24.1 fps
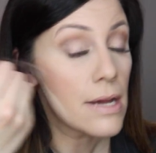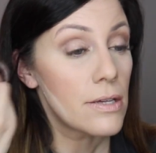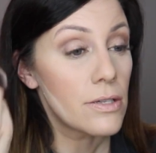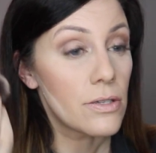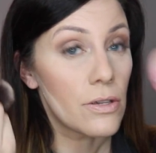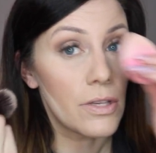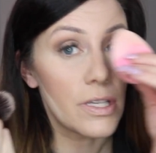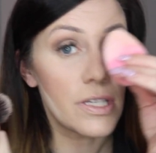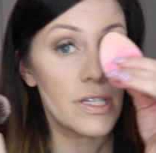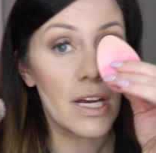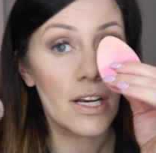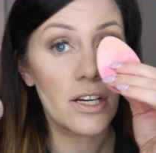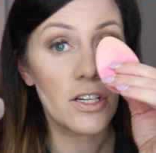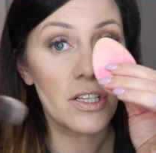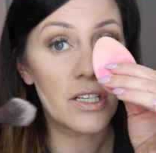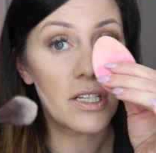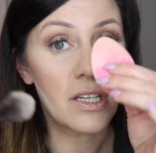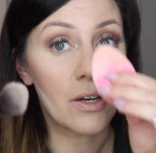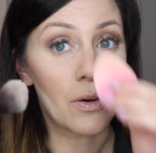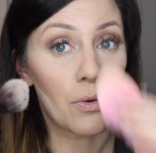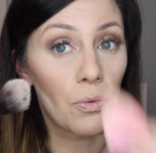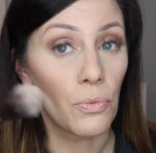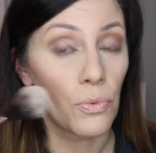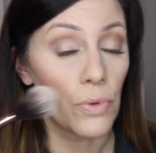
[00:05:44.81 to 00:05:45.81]
So this actually
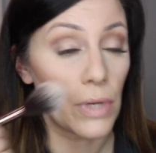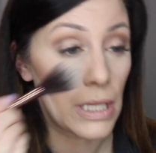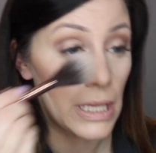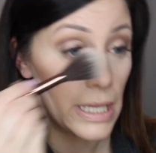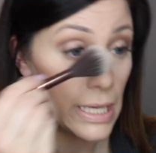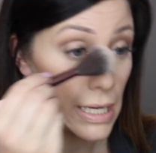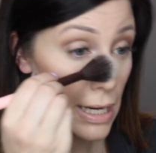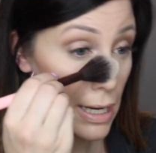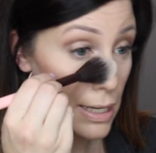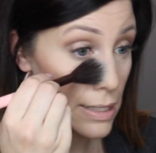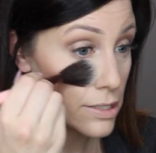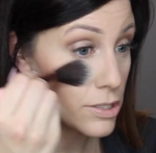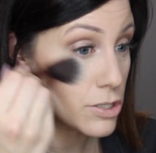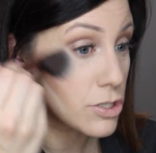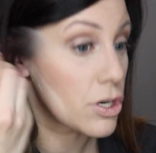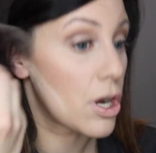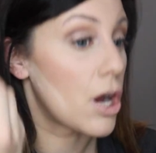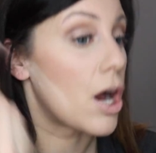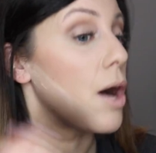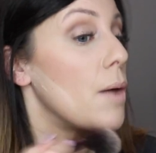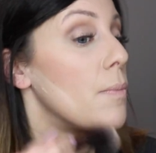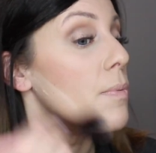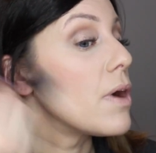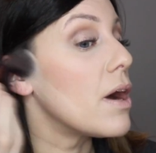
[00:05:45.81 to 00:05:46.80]
did a really nice
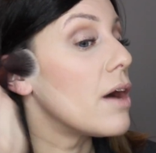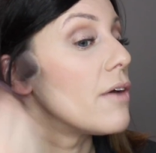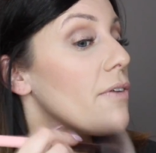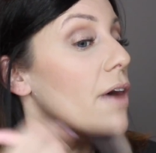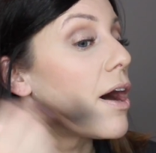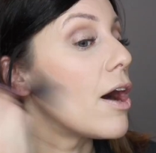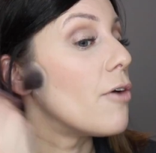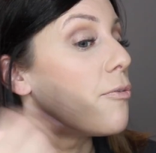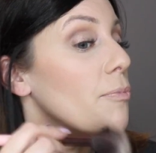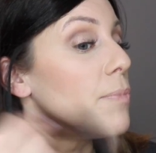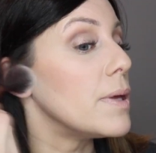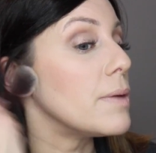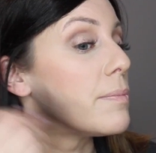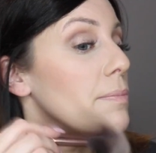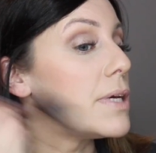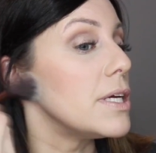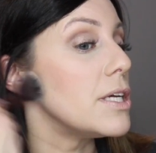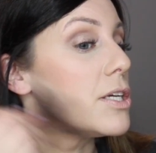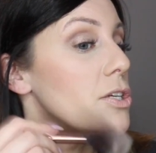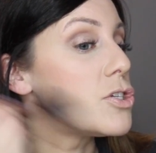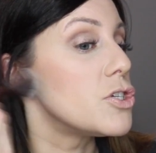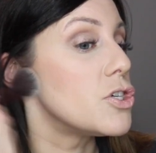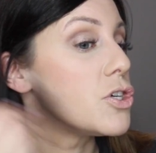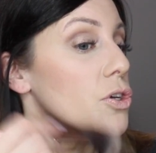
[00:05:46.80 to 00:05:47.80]
job of helping
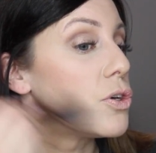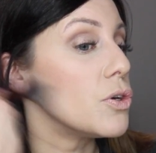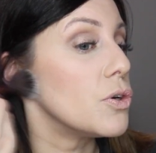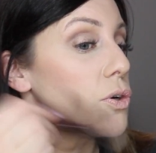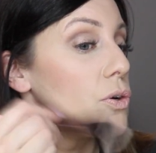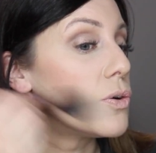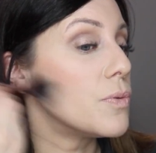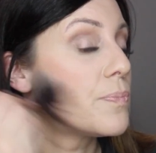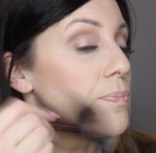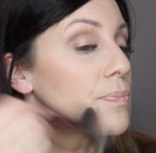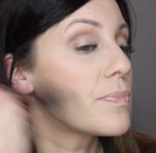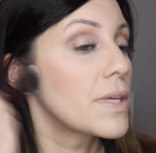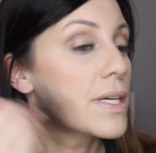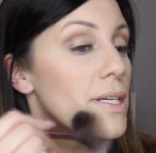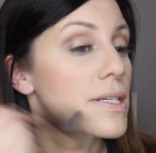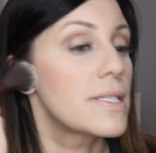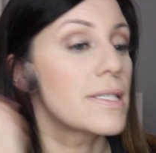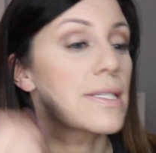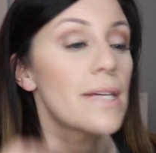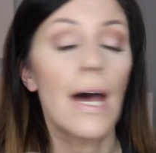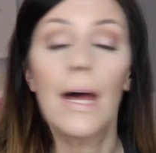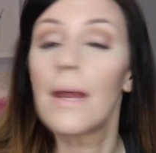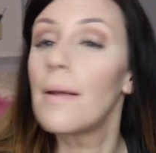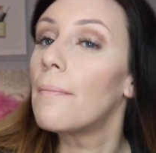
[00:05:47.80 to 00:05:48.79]
me to
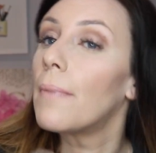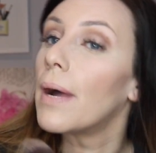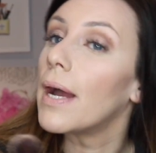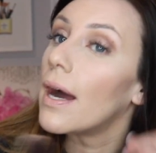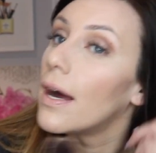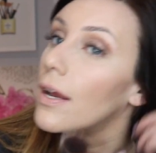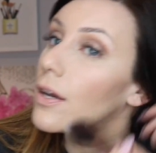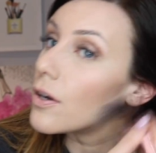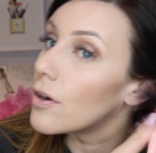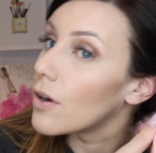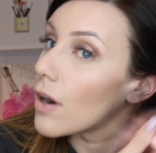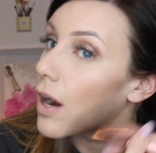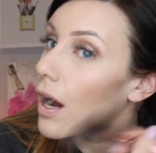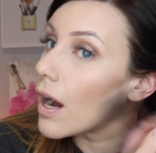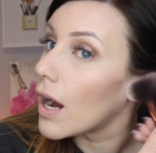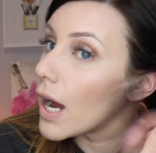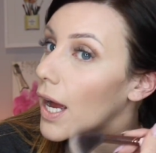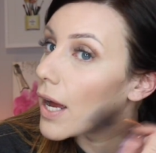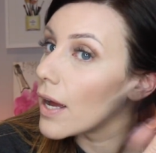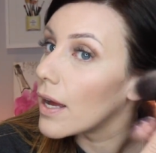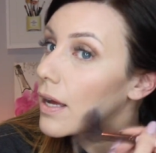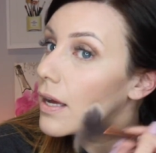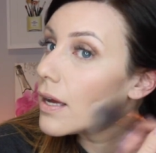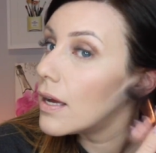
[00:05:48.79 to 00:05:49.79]
set my under
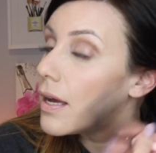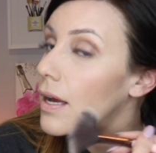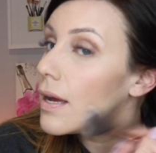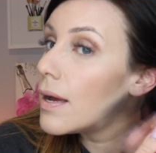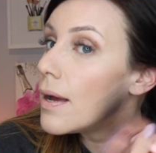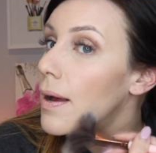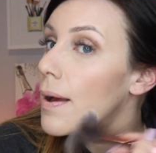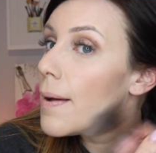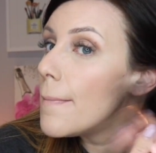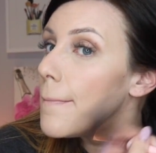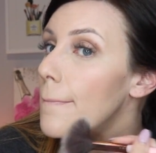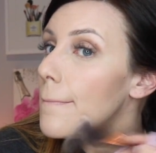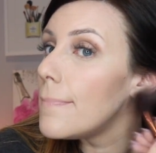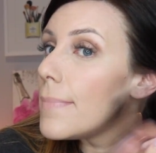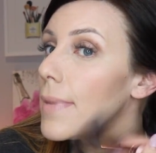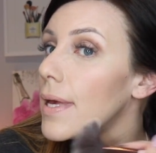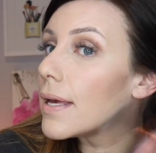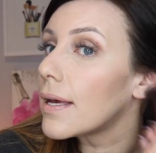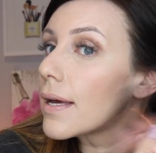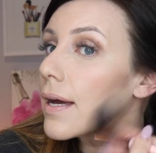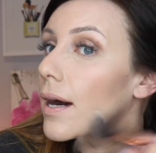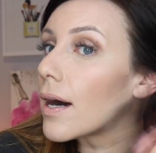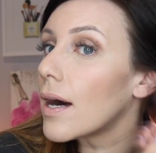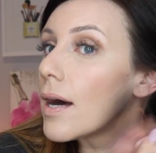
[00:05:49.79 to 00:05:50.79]
eye
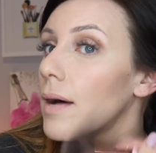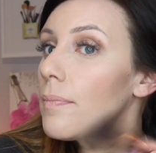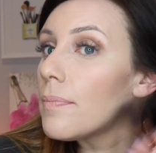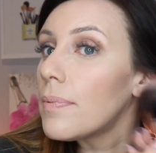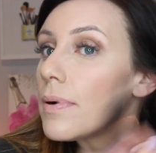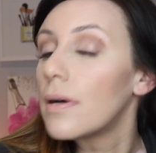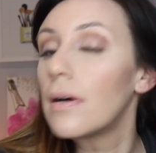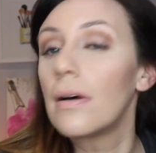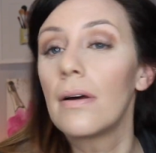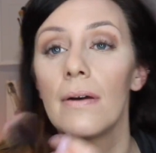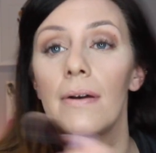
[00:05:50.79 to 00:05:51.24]
makeup.